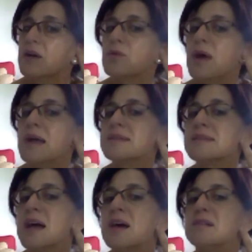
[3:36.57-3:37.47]
right
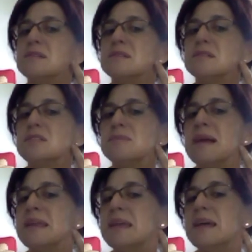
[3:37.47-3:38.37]
down to
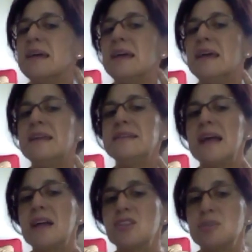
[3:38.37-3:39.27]
my ear and
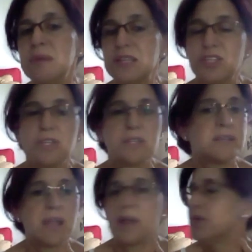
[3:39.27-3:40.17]
down to my
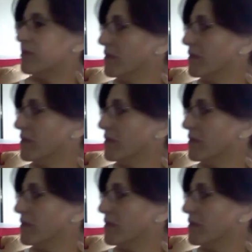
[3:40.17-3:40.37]
chin. I'm